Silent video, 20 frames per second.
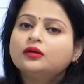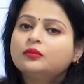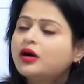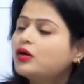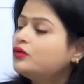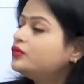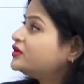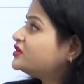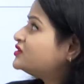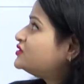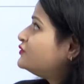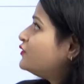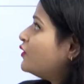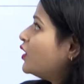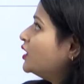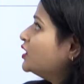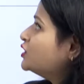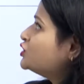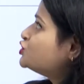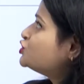amount is
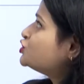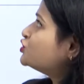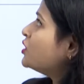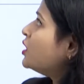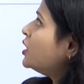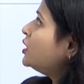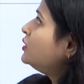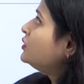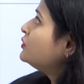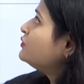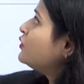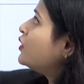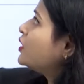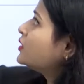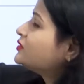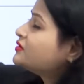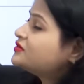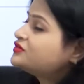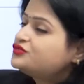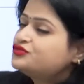falling short for
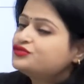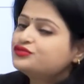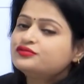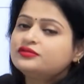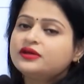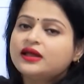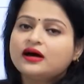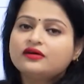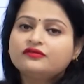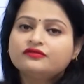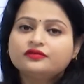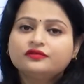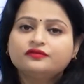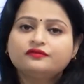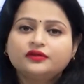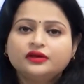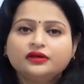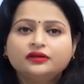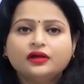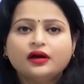this 2 lakh
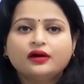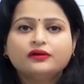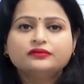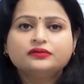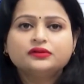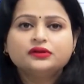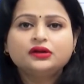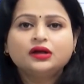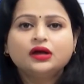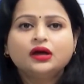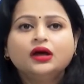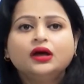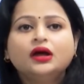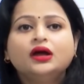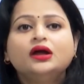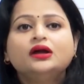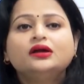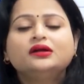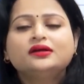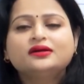50,000?
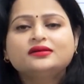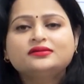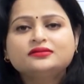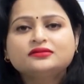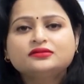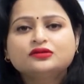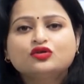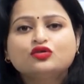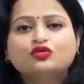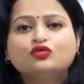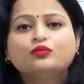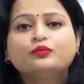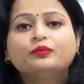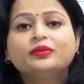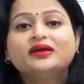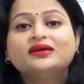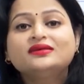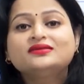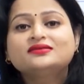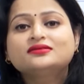It is
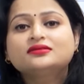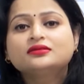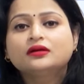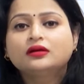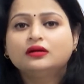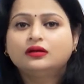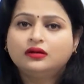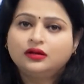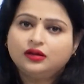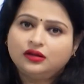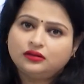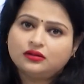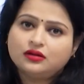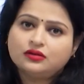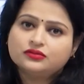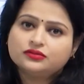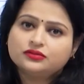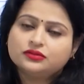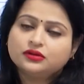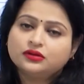rupees
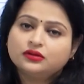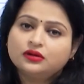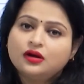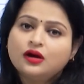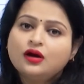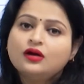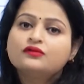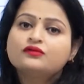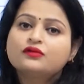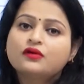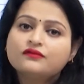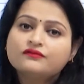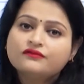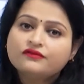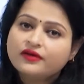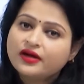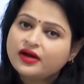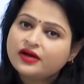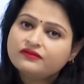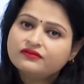30,000 from
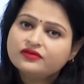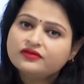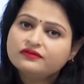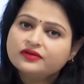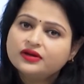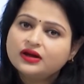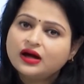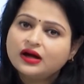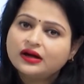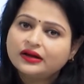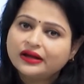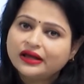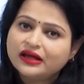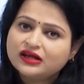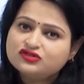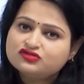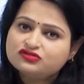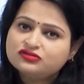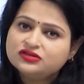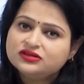where we will
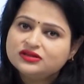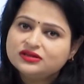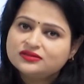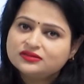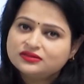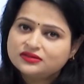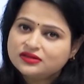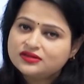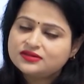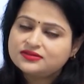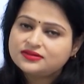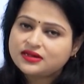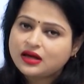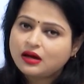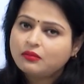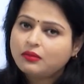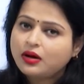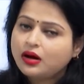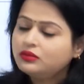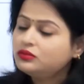arrange the, this
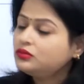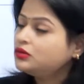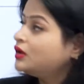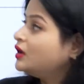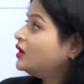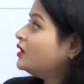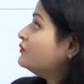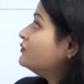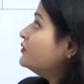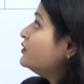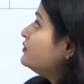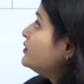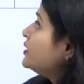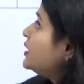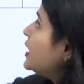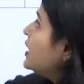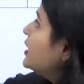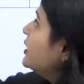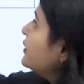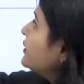amount? We will
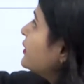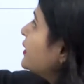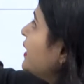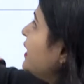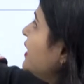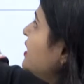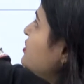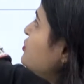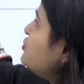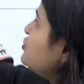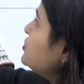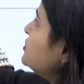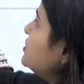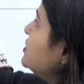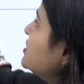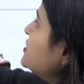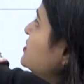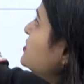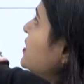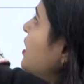arrange
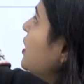this